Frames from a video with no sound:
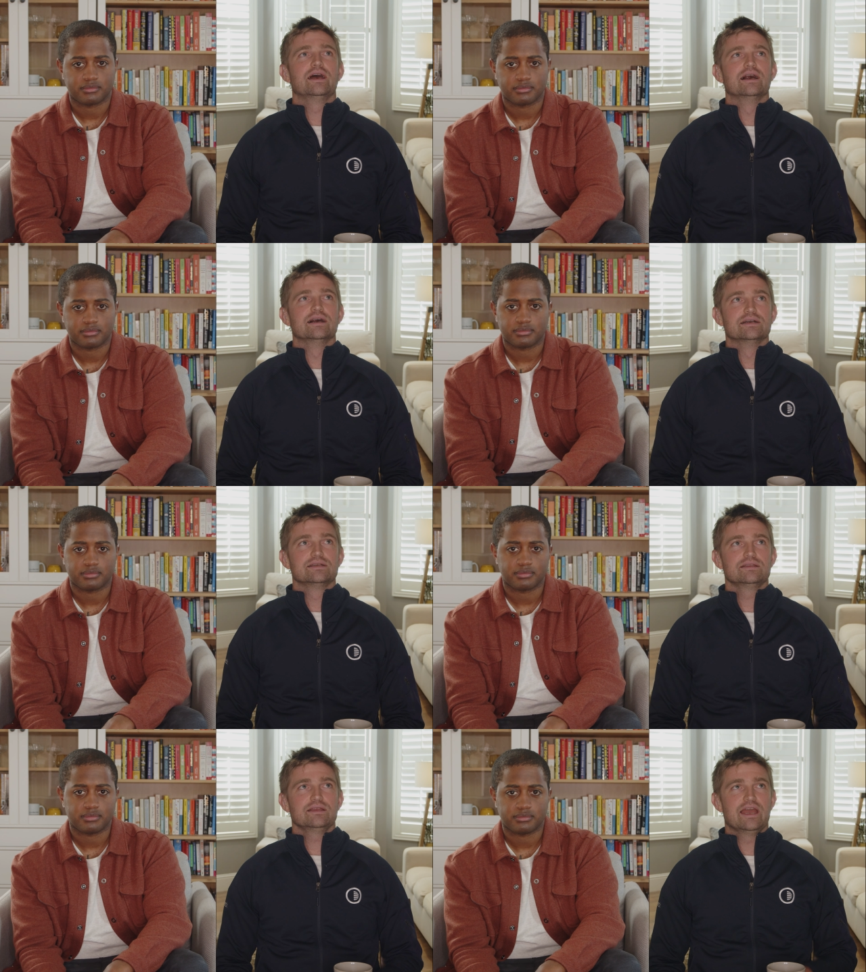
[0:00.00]
Speaker 1: Uh,
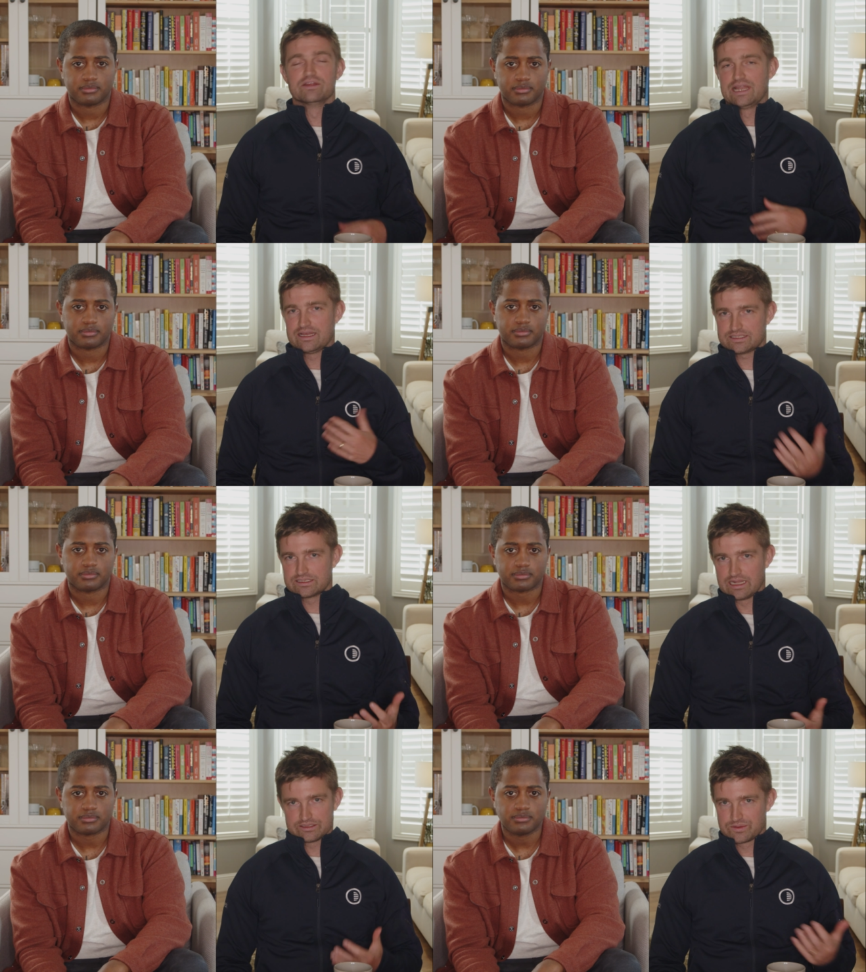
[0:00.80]
and the last
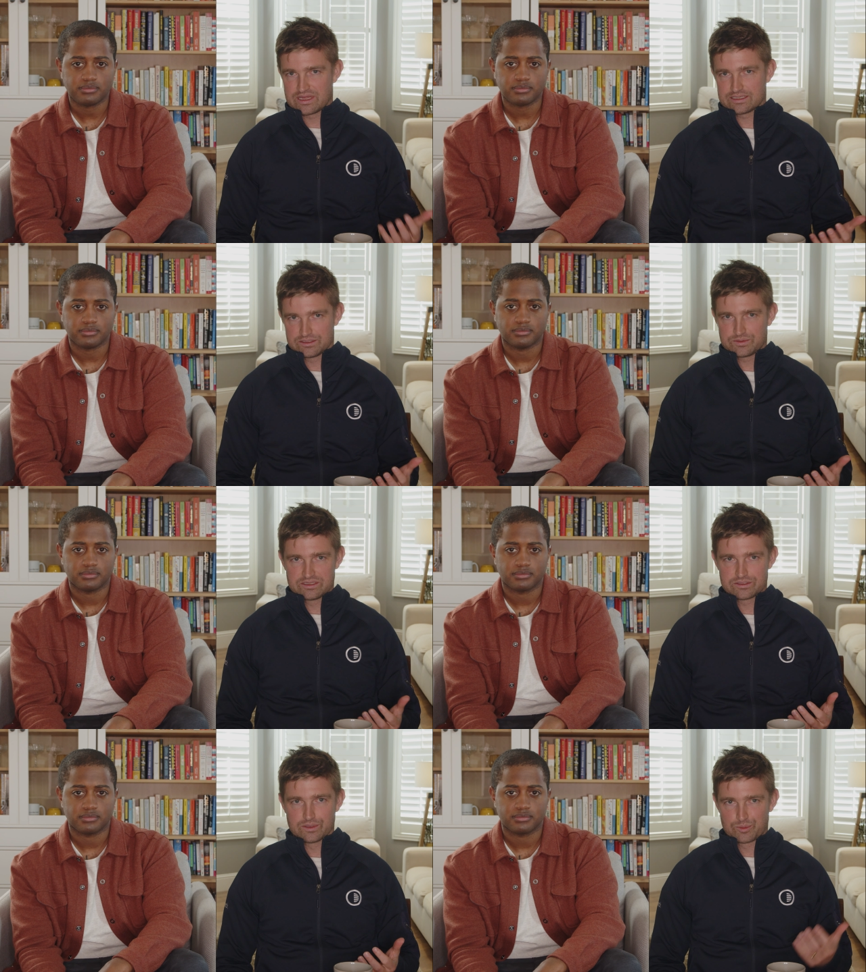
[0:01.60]
year, like
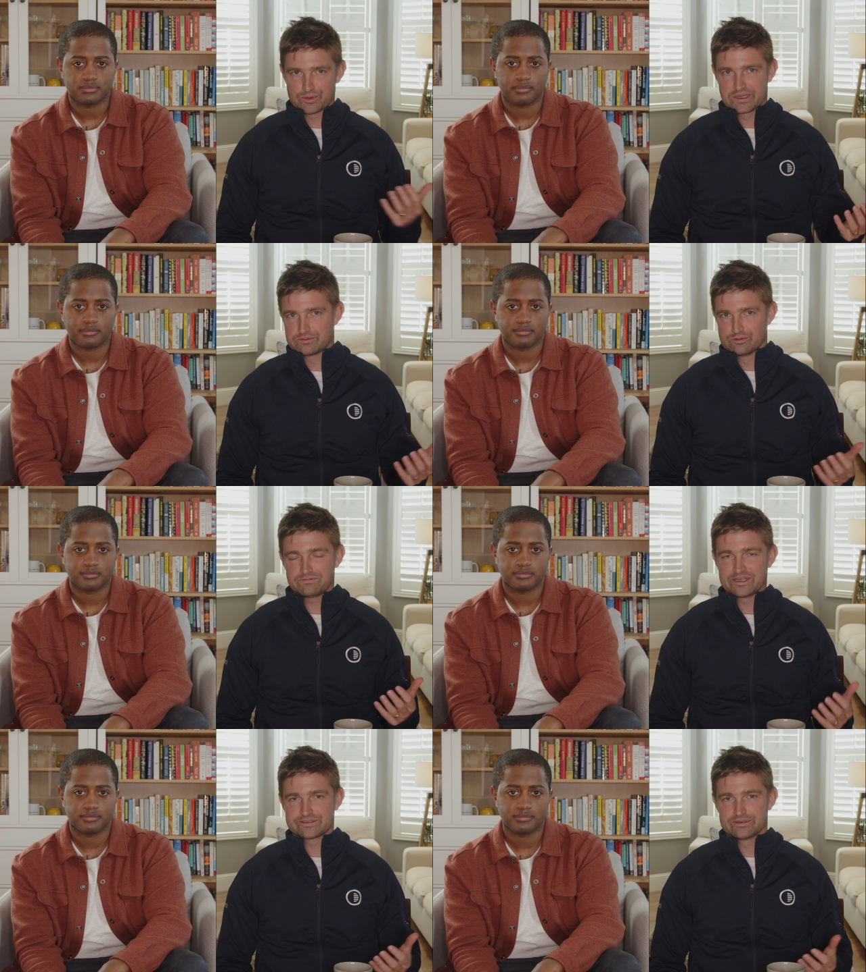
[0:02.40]
2022, I'm probably going to
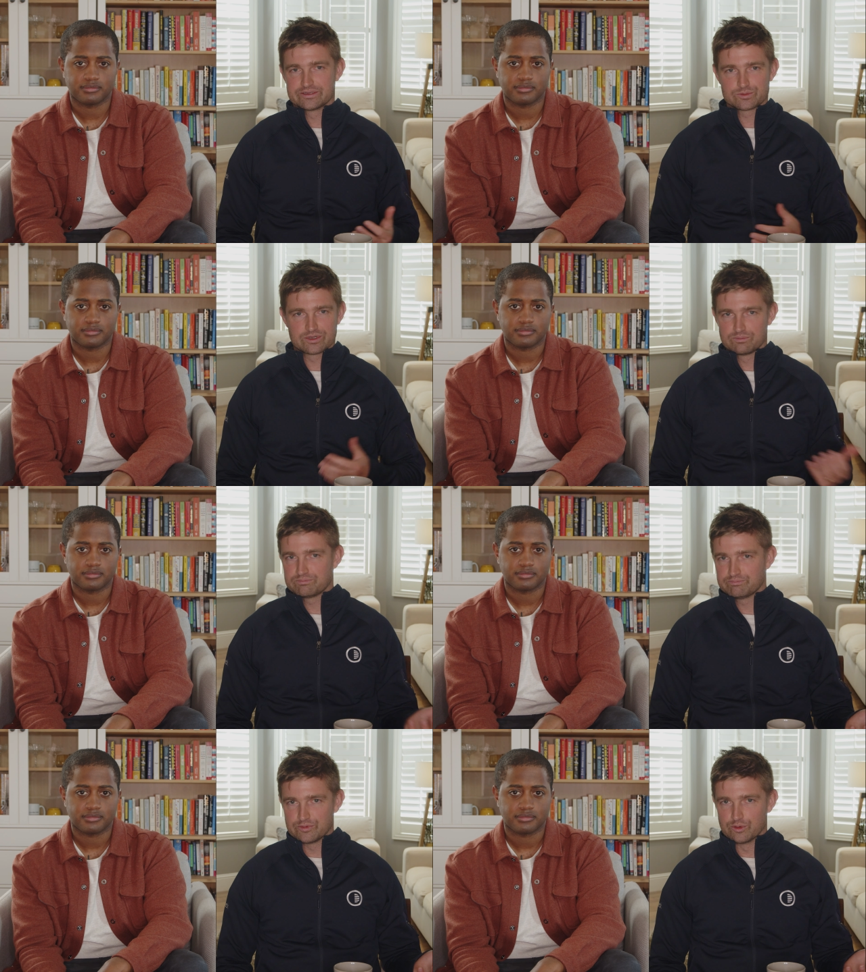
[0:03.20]
reflect on as one of
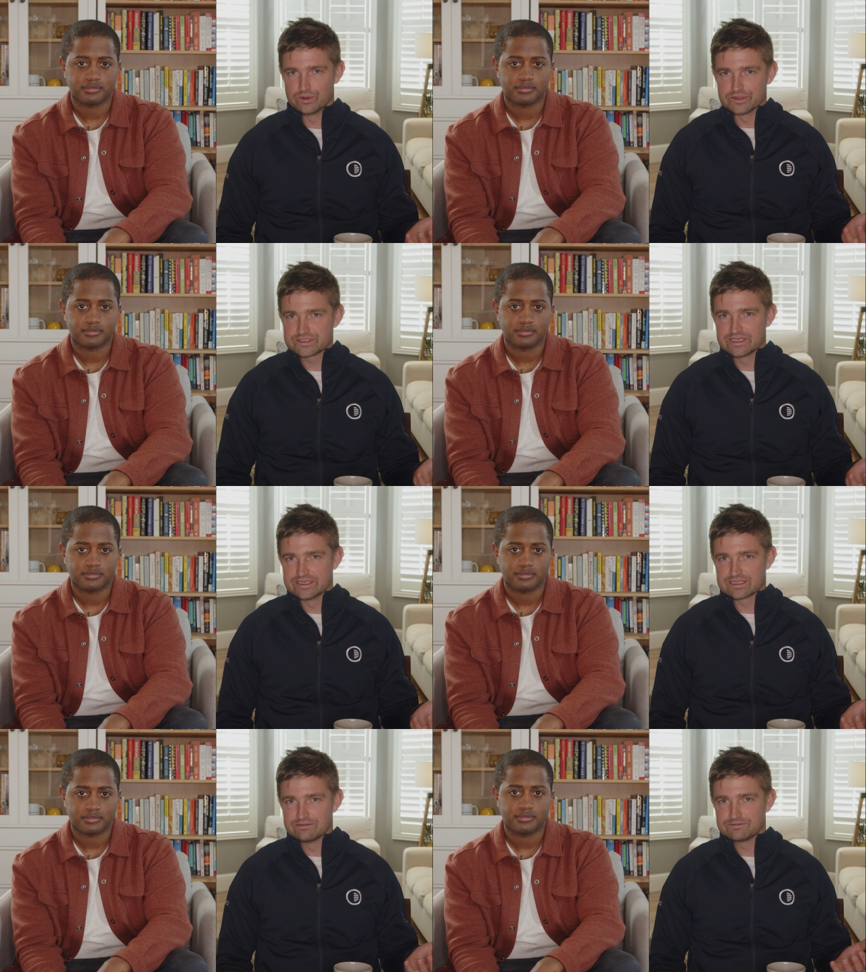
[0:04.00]
the worst
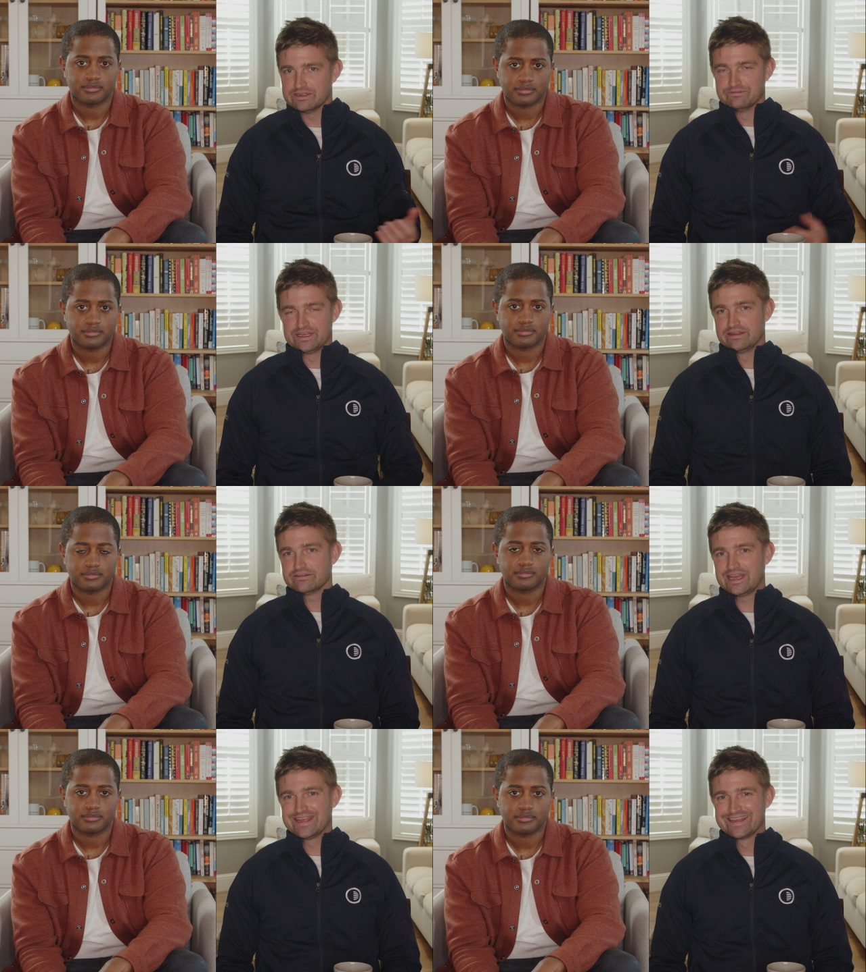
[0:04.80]
years I've ever
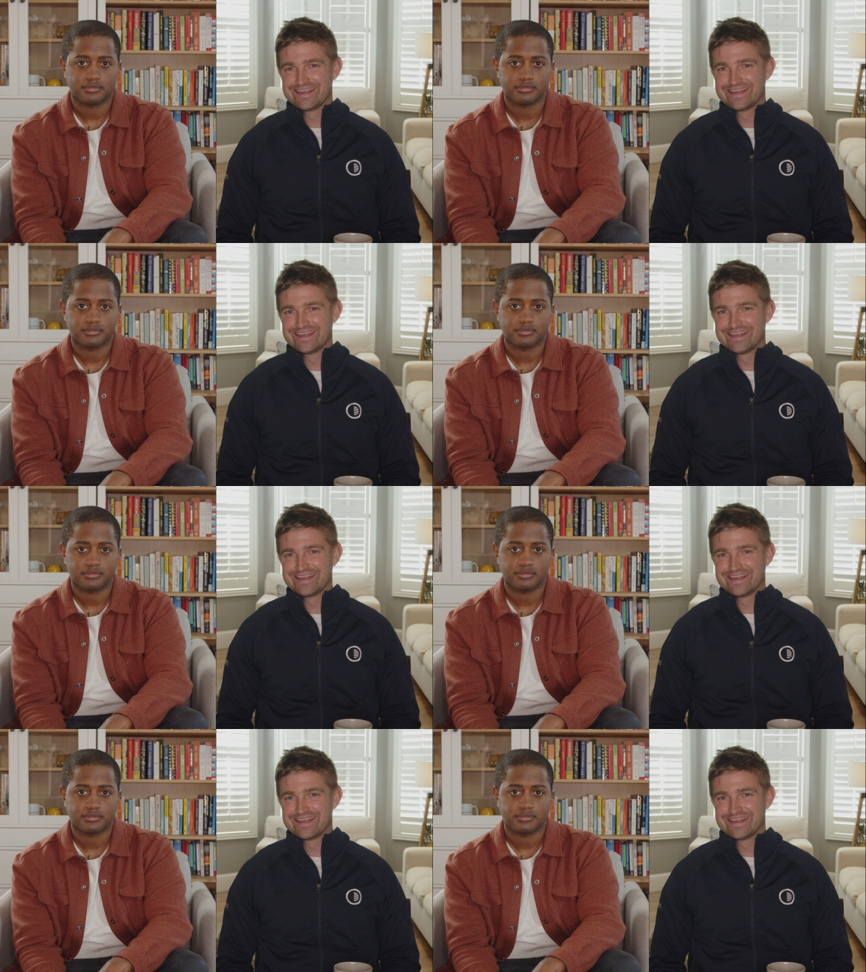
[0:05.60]
had.